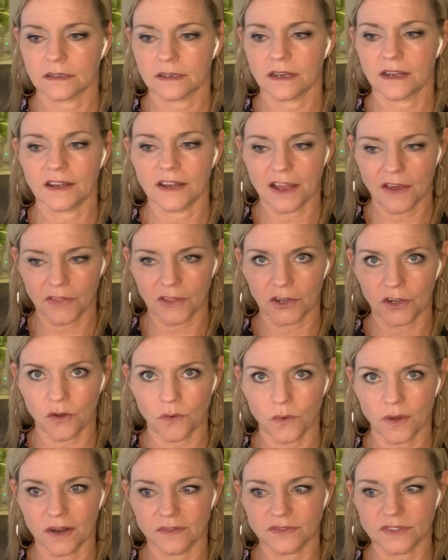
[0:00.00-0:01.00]
now they know
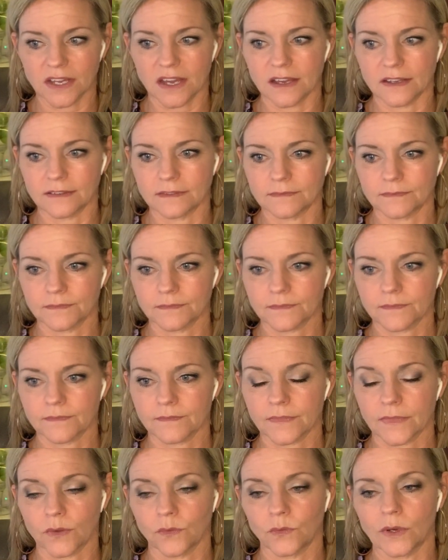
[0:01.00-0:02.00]
what I've done.
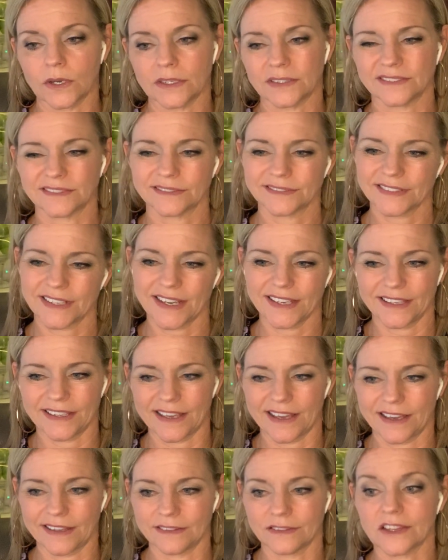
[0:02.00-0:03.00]
Well, not
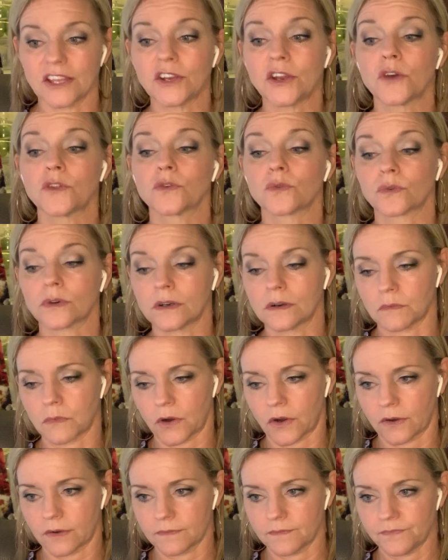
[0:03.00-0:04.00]
yet. They know the
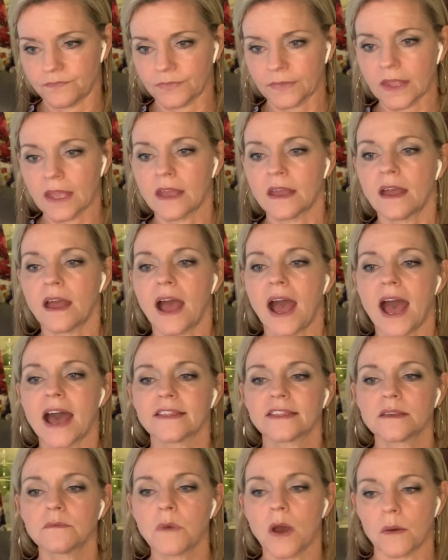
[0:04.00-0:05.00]
rumor. At
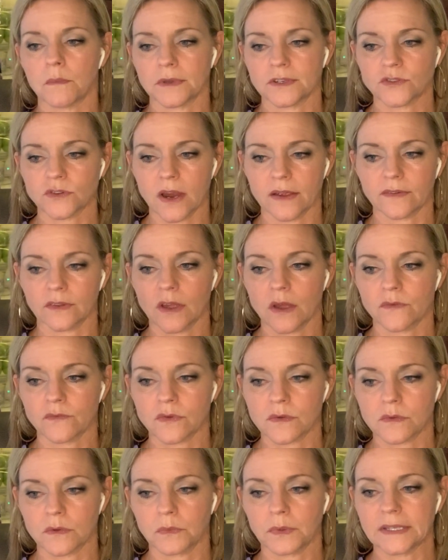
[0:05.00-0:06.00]
the moment, driving home
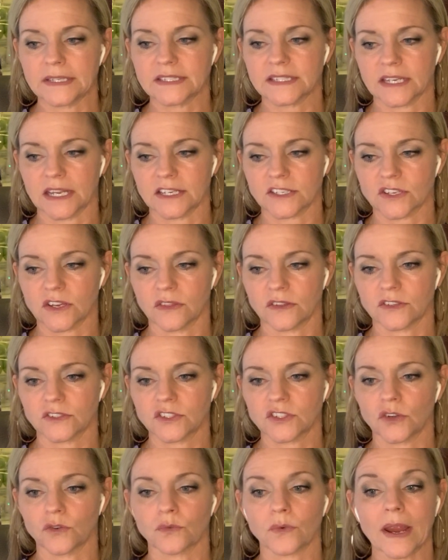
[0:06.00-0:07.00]
from the police station, they're
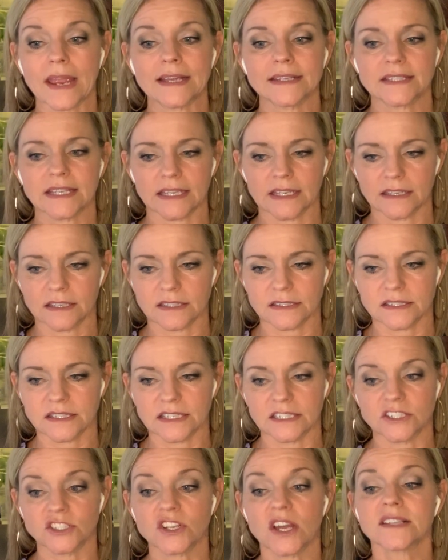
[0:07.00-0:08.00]
still ranting against the
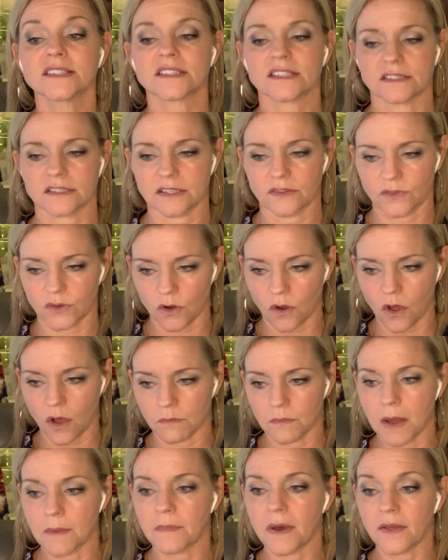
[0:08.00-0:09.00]
injustice of it all.
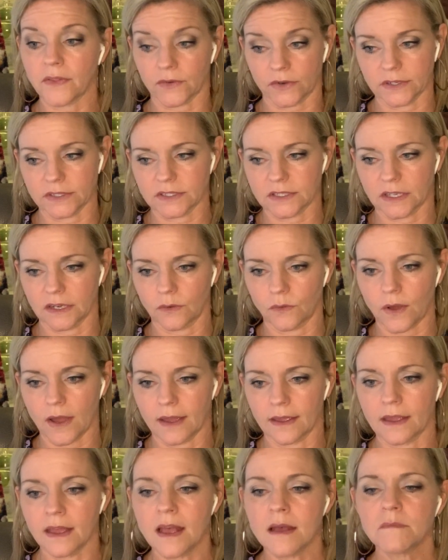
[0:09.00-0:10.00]
My mother is,
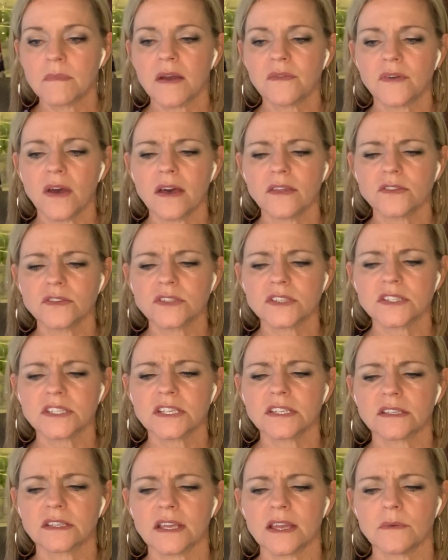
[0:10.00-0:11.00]
anyway. My father's
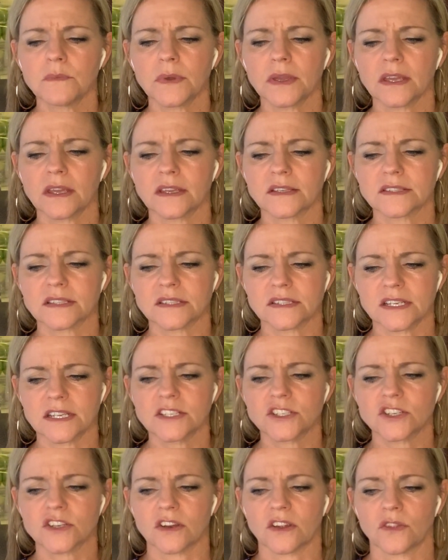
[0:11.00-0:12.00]
keeping his
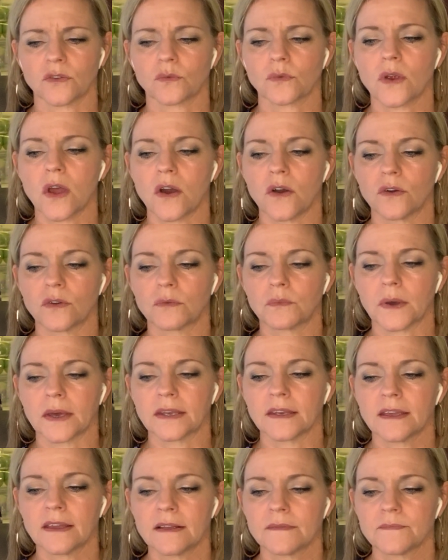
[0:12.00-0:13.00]
attention on the road, but